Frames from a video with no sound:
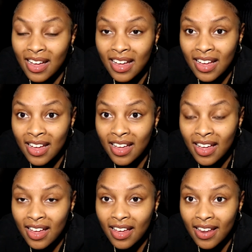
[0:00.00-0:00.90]

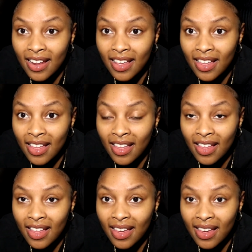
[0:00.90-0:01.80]

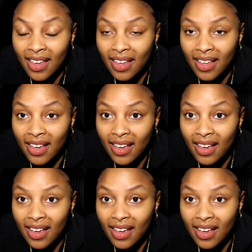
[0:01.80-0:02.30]
(silence)